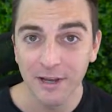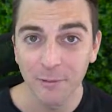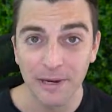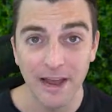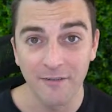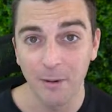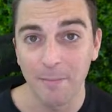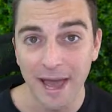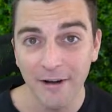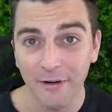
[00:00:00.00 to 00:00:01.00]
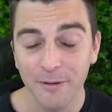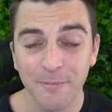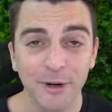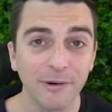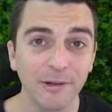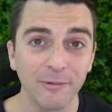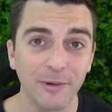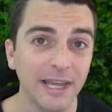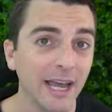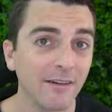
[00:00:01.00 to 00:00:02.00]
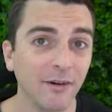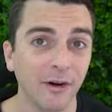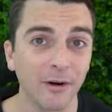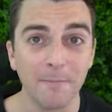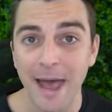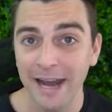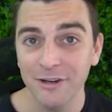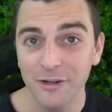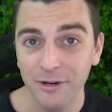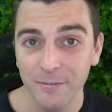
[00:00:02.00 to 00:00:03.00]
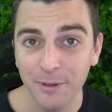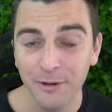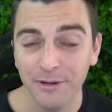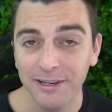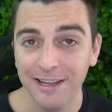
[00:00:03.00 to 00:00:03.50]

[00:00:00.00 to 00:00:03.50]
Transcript: We have our banner component, we have our manager component,